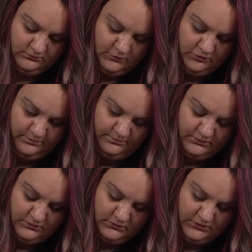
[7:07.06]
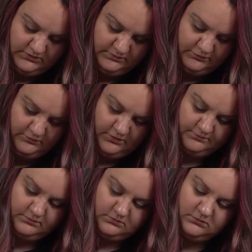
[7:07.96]
Oh, it tipped over.
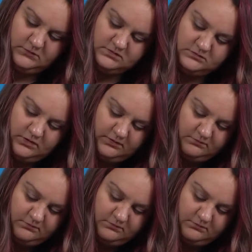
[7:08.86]
That's okay.